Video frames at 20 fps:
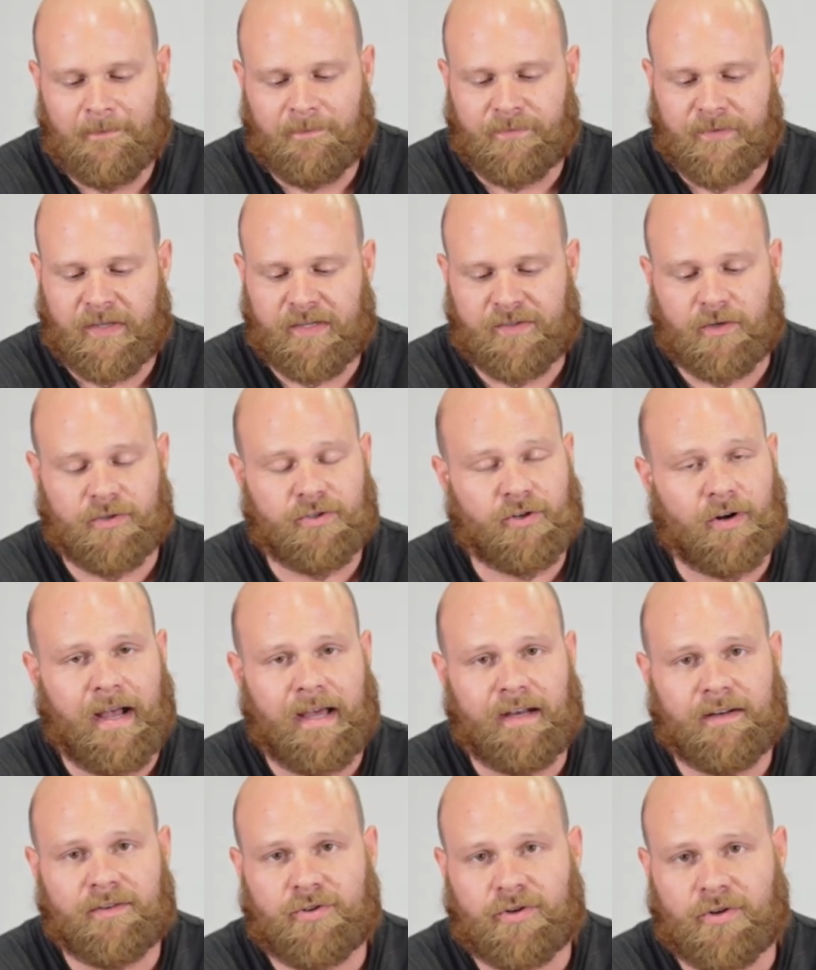These are
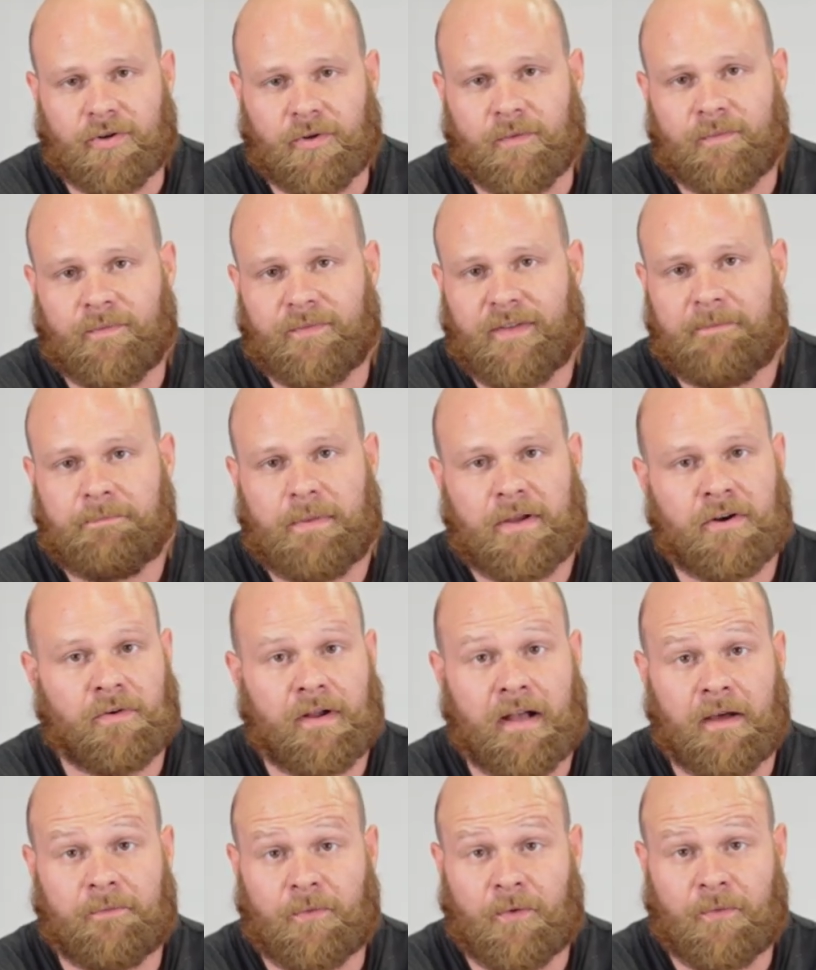tried and true. They've been
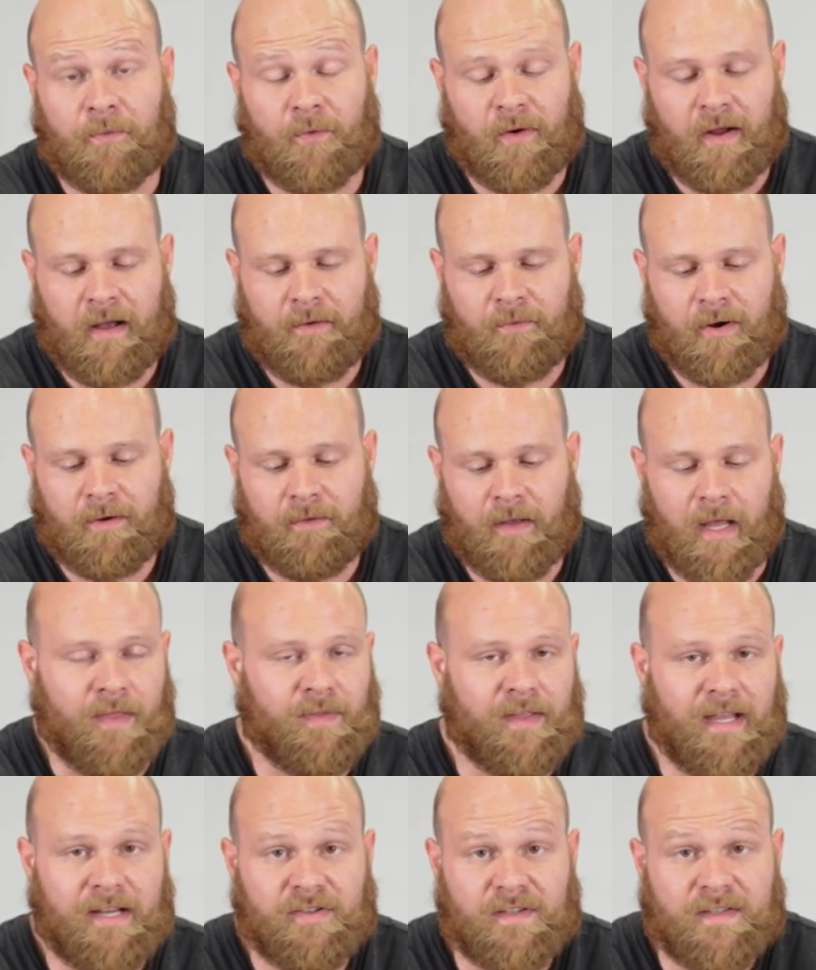around for forever
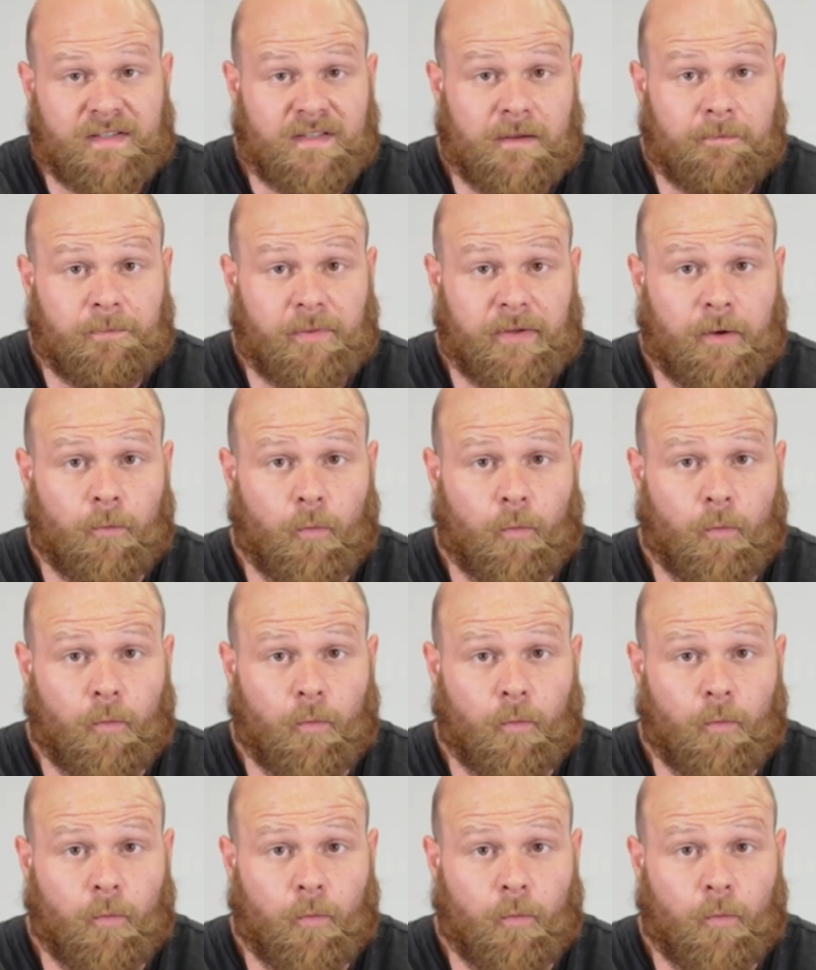and they just simply